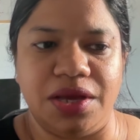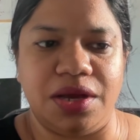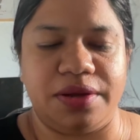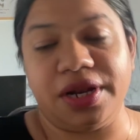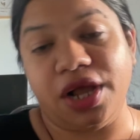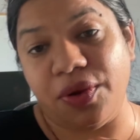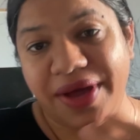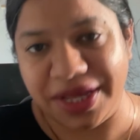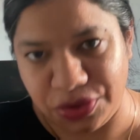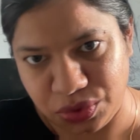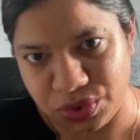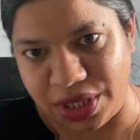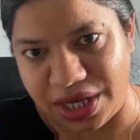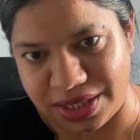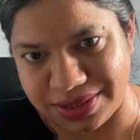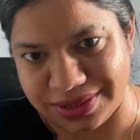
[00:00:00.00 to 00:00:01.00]
Now I know the
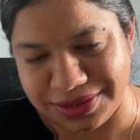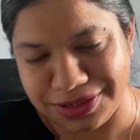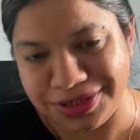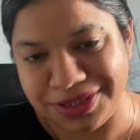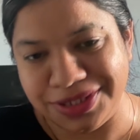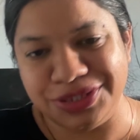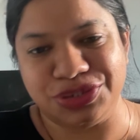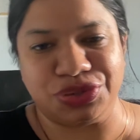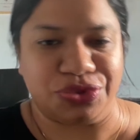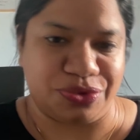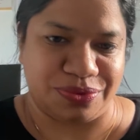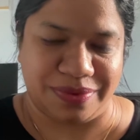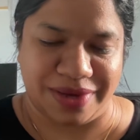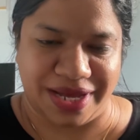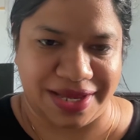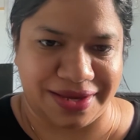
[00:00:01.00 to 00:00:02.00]
answer,
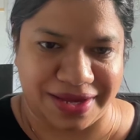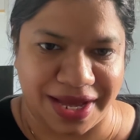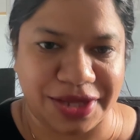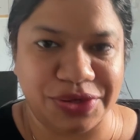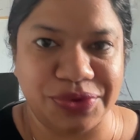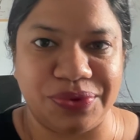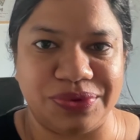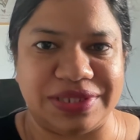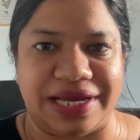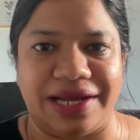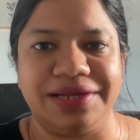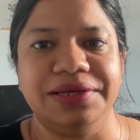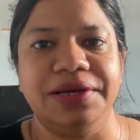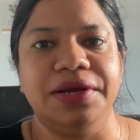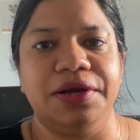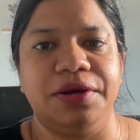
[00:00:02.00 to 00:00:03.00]
so I know that.
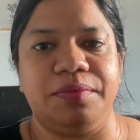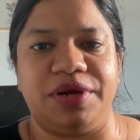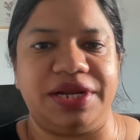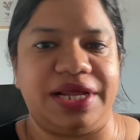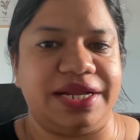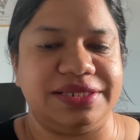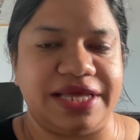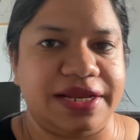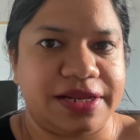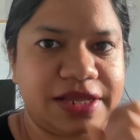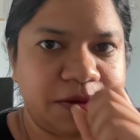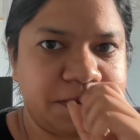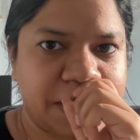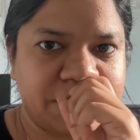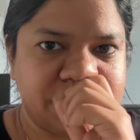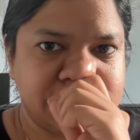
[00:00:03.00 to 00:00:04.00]
But at that time,
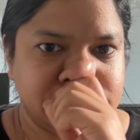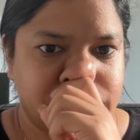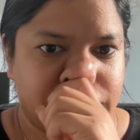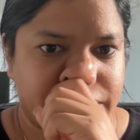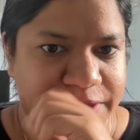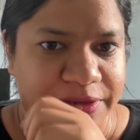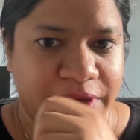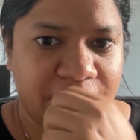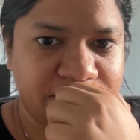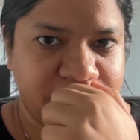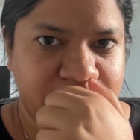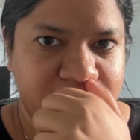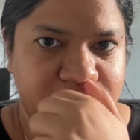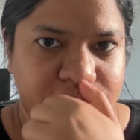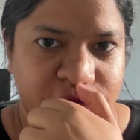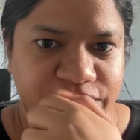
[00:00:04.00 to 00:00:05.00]
I was not
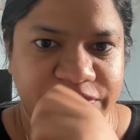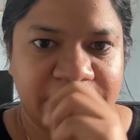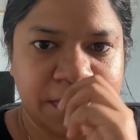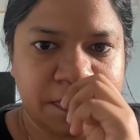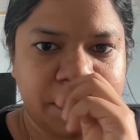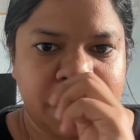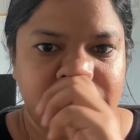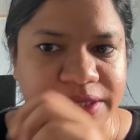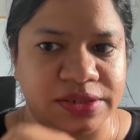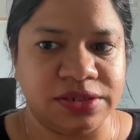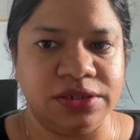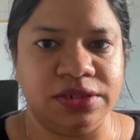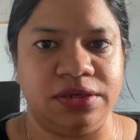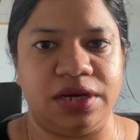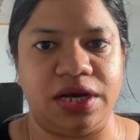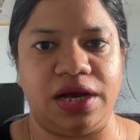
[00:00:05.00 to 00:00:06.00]
aware of that part.
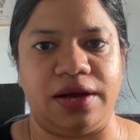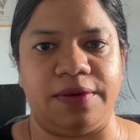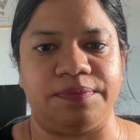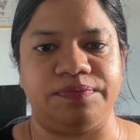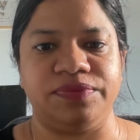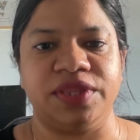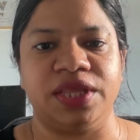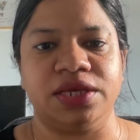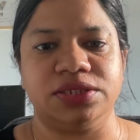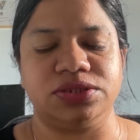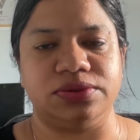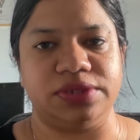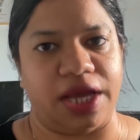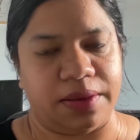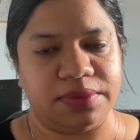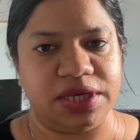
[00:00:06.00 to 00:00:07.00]
So
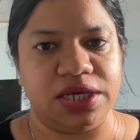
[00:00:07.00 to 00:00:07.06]
yeah.